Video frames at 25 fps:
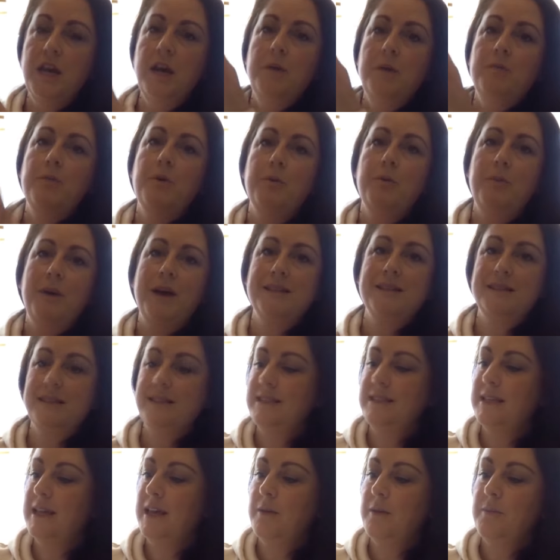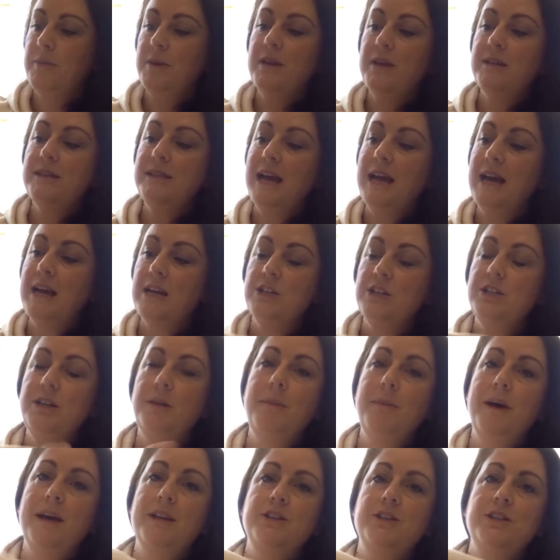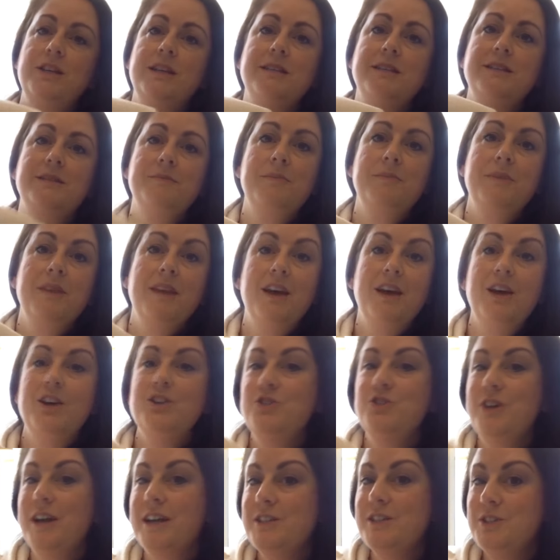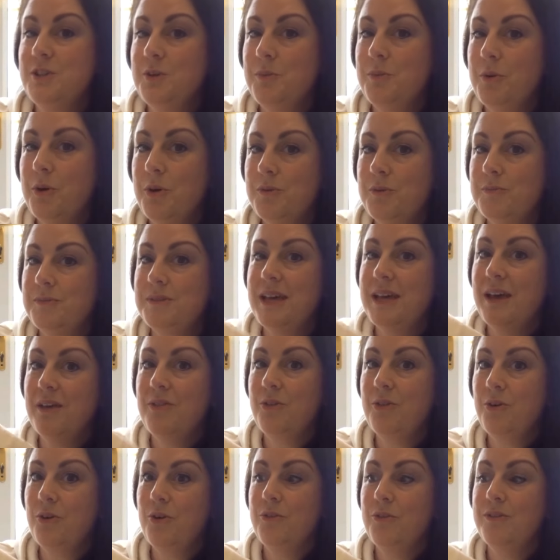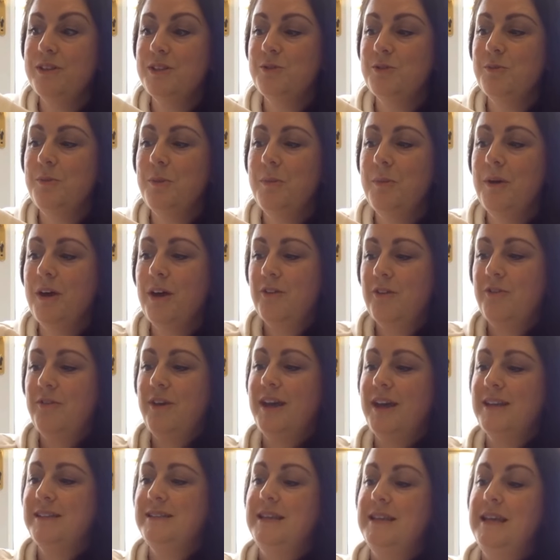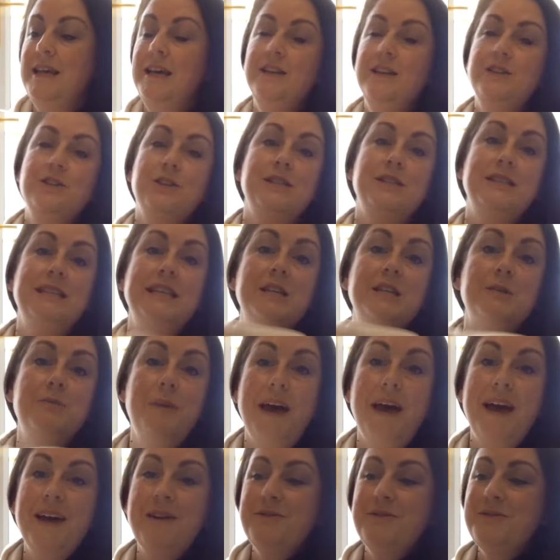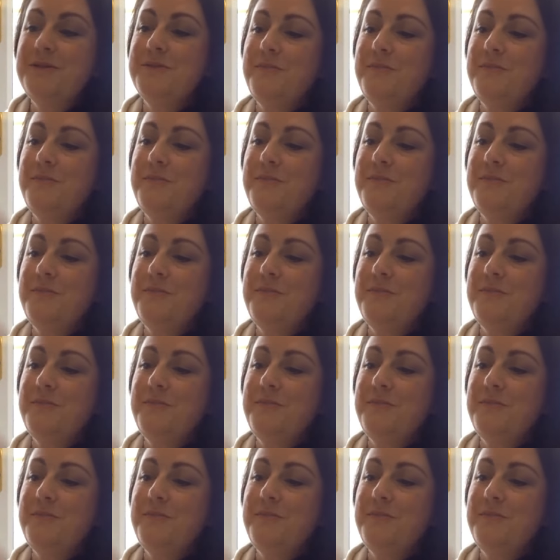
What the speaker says: but as I say, because it actually matches her tracksuit bottoms, I thought this would be perfect. So £6,